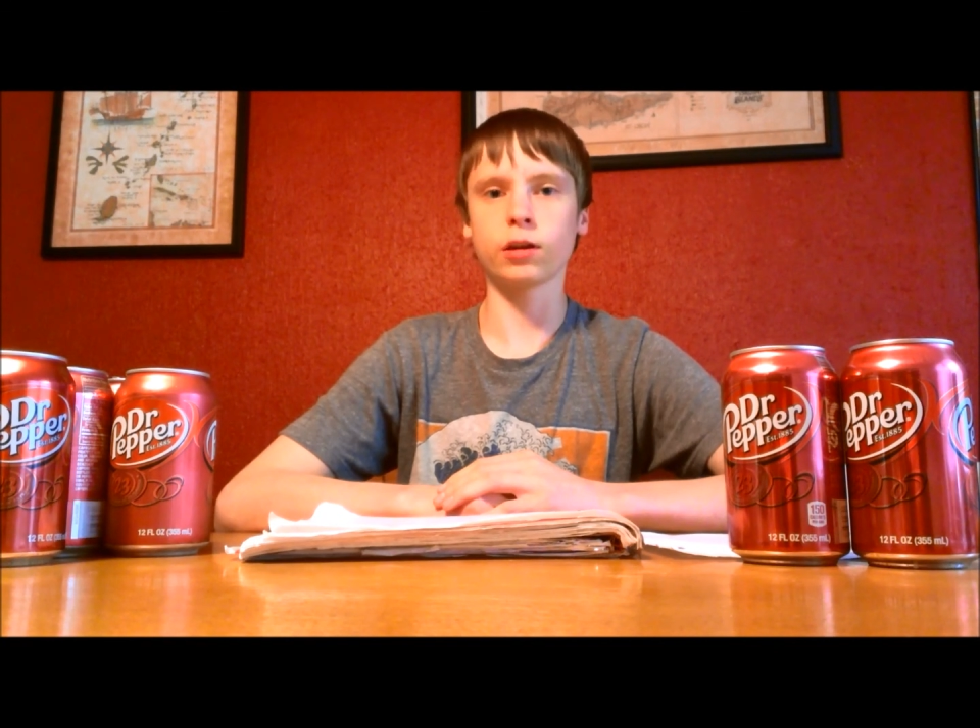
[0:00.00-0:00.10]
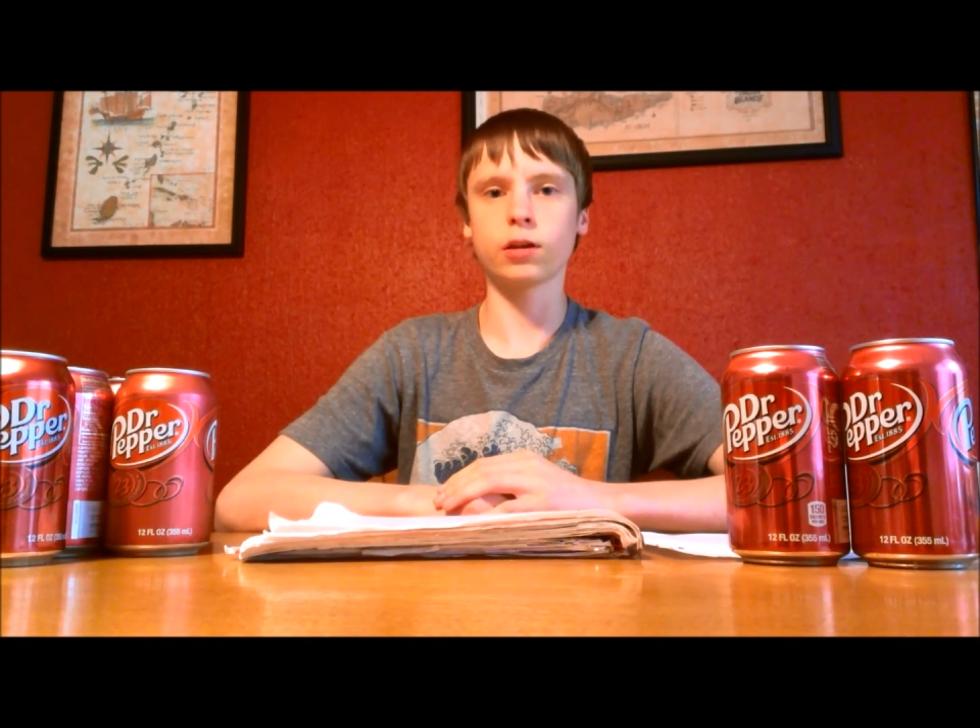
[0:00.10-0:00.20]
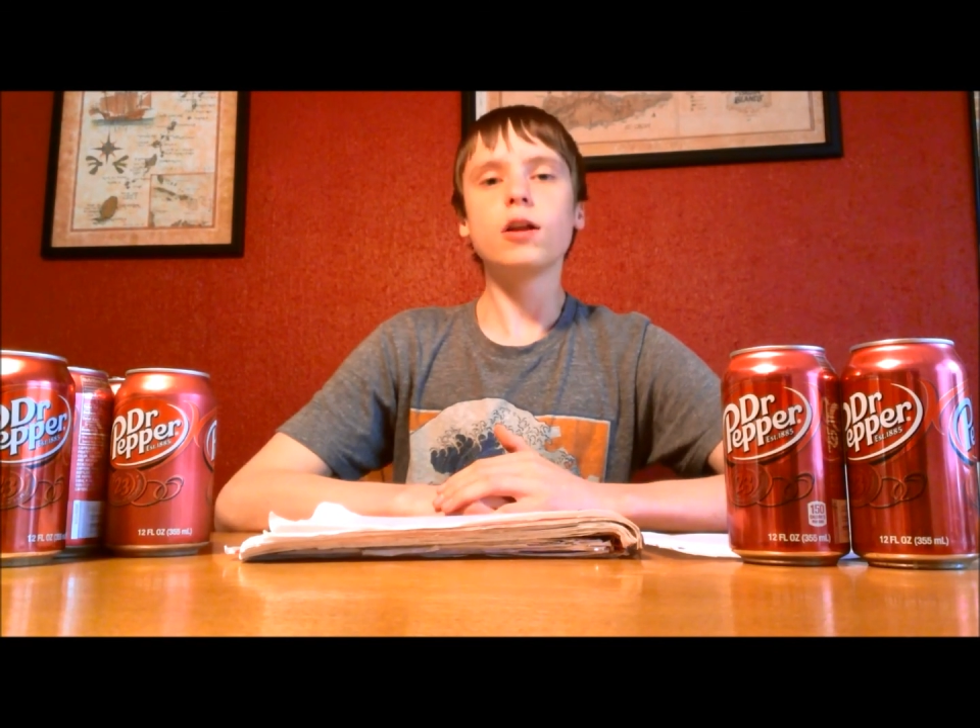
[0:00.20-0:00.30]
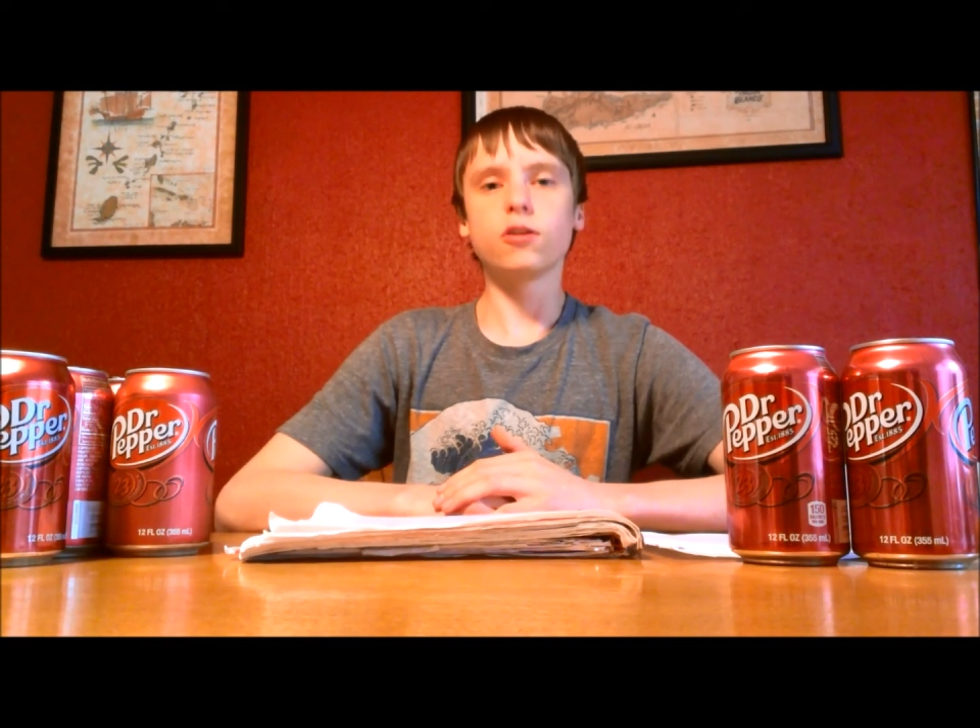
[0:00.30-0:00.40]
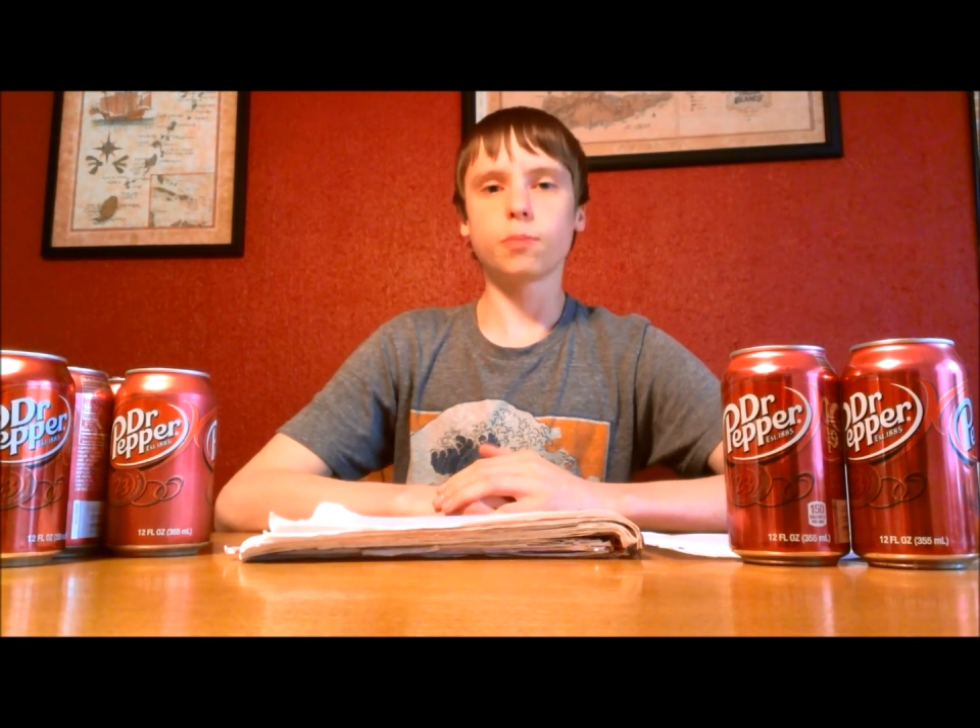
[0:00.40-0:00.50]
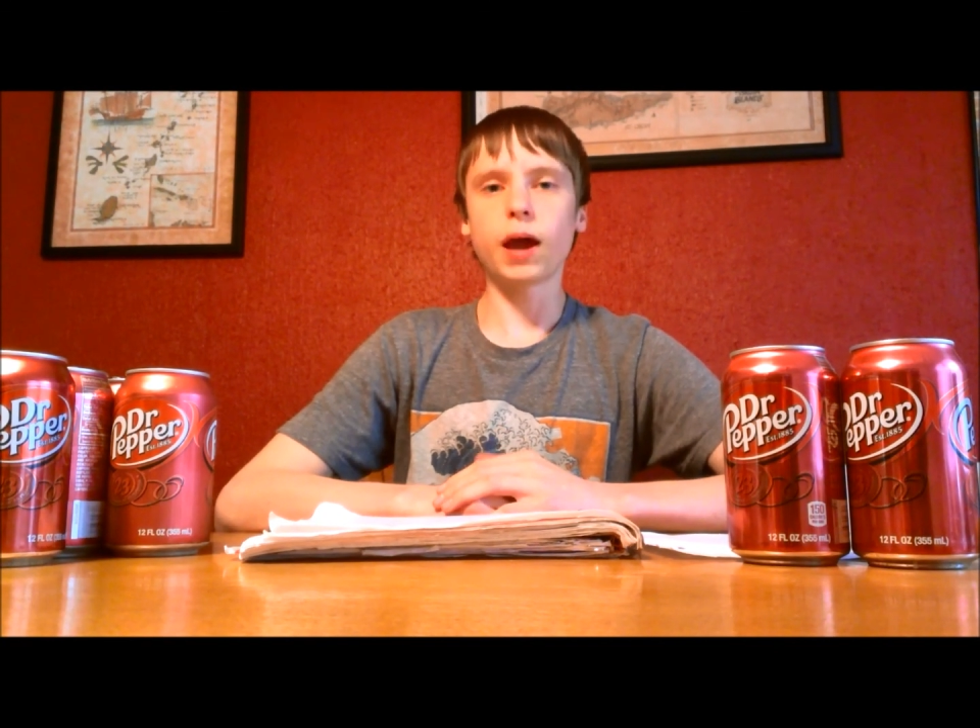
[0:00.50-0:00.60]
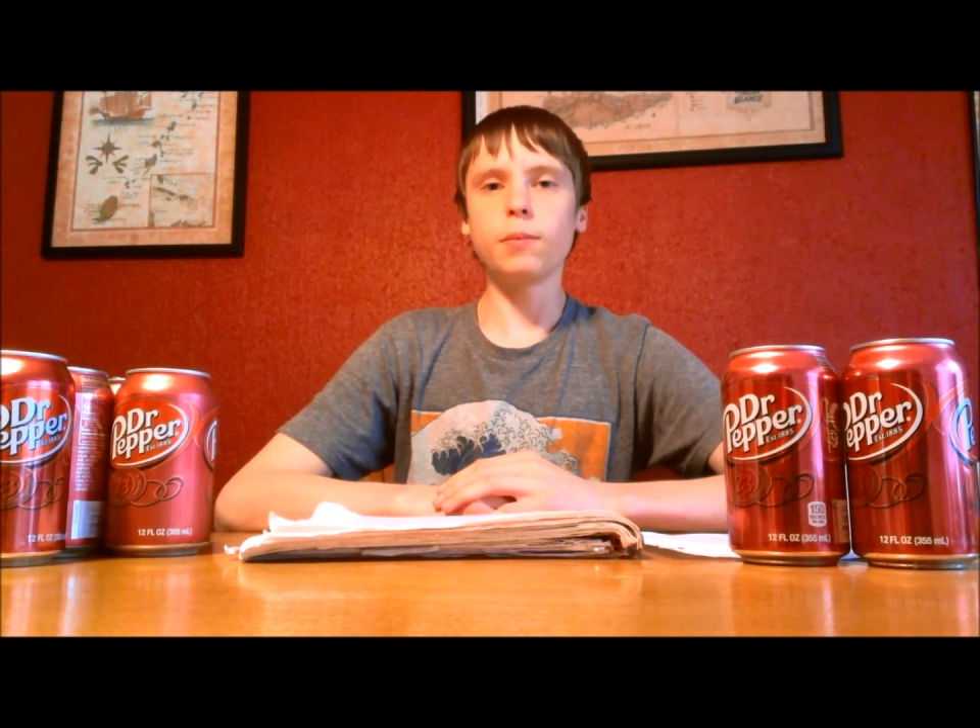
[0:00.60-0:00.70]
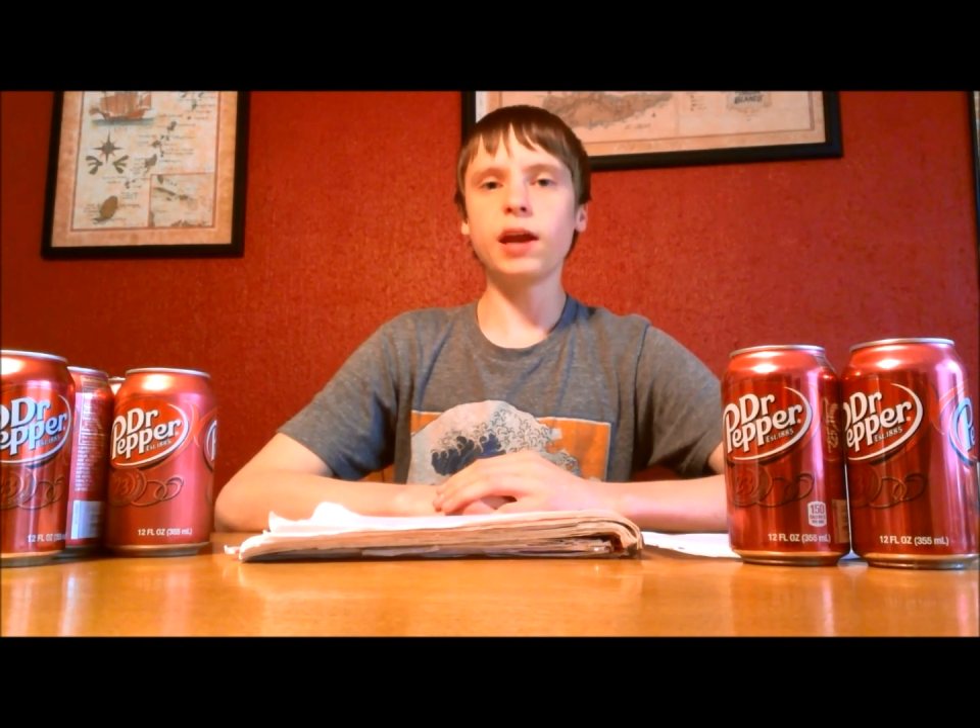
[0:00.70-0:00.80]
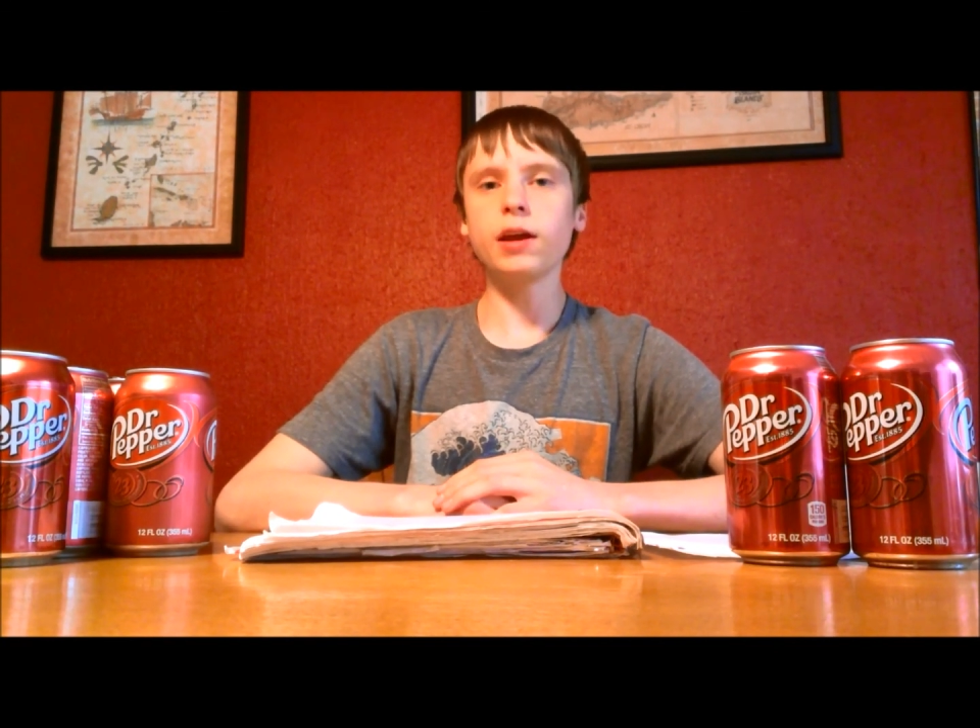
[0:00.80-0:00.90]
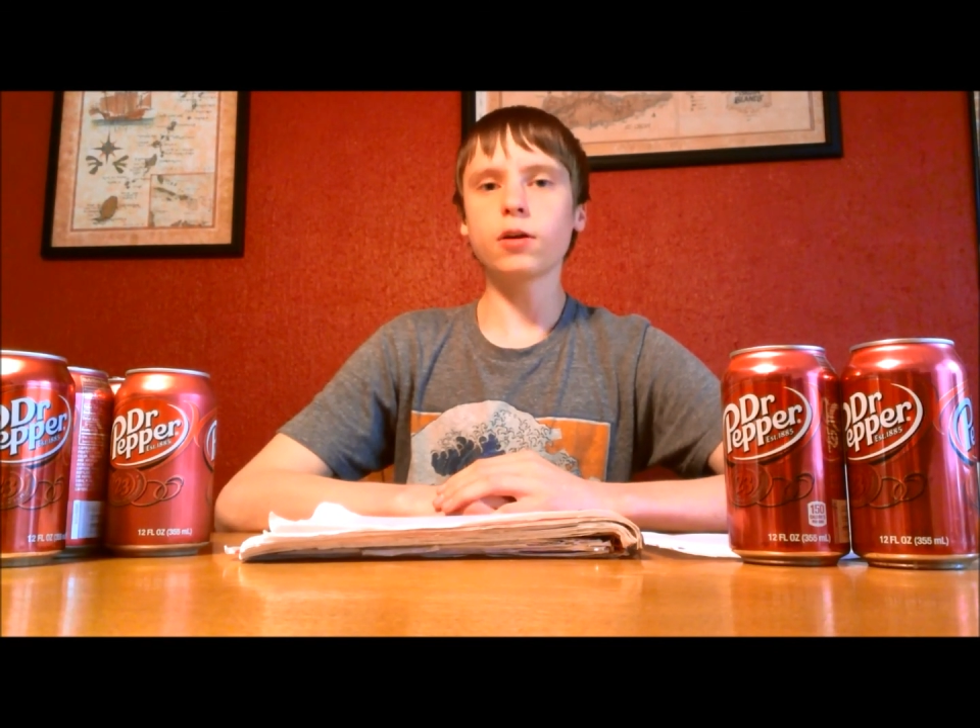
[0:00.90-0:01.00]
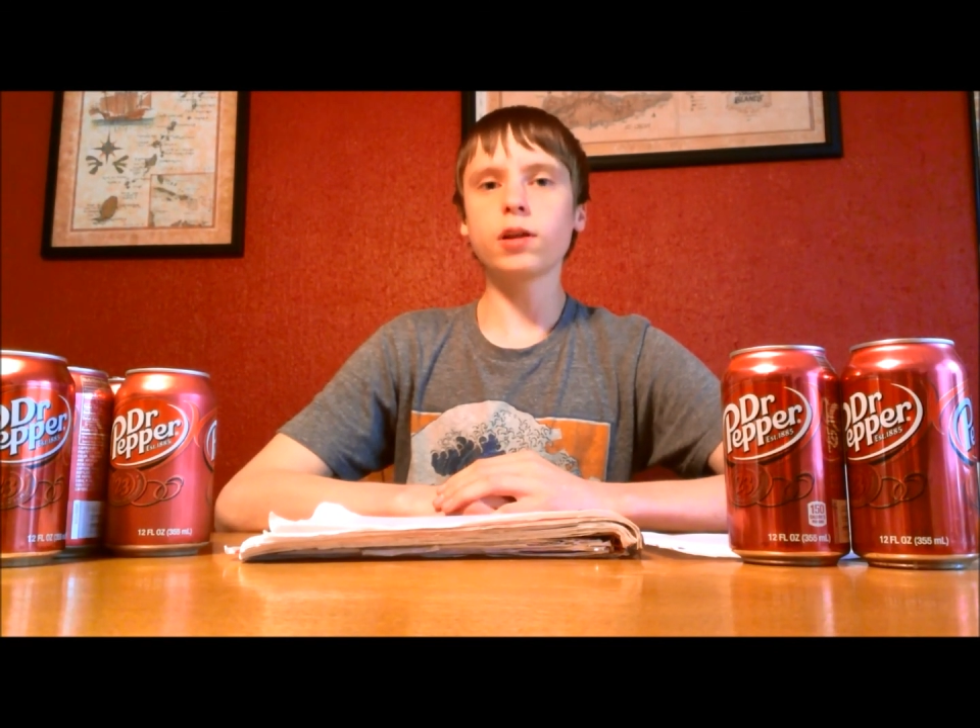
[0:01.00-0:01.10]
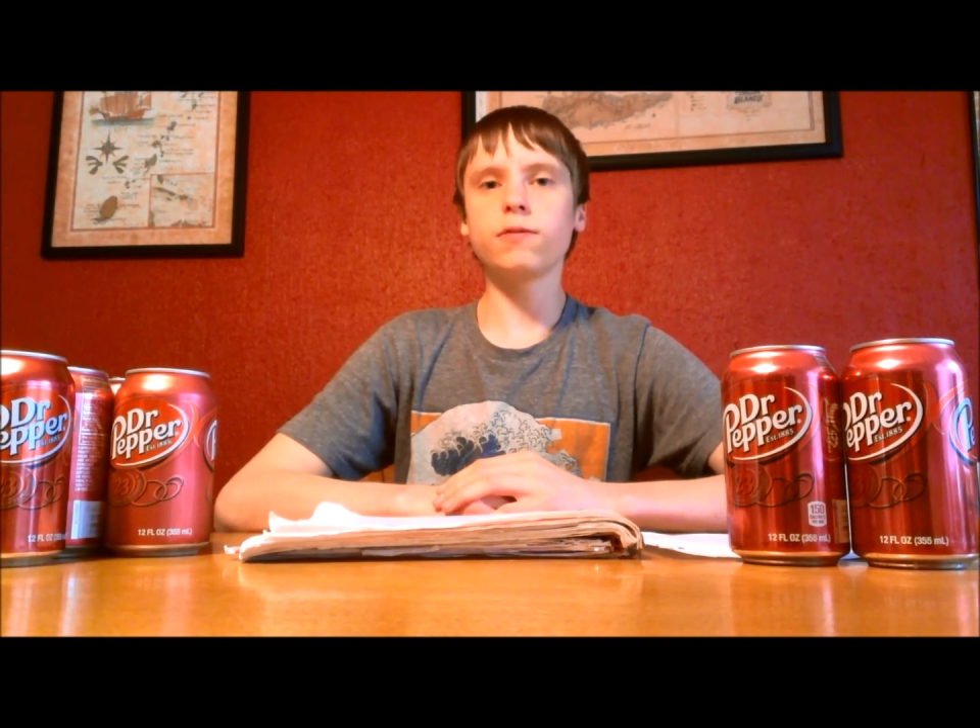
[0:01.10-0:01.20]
Despite many early